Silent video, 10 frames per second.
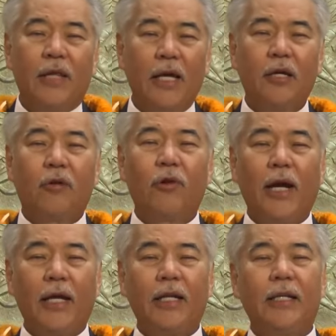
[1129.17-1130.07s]
They
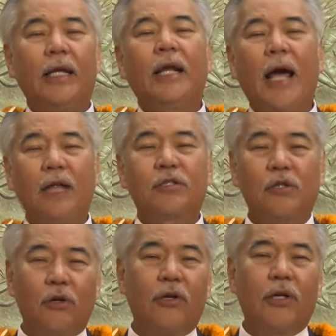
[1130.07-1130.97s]
created
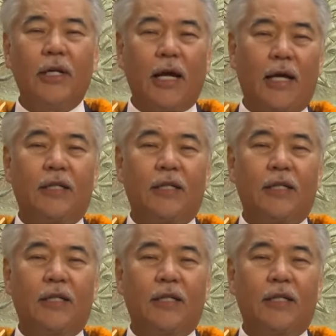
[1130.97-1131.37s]
enhanced learning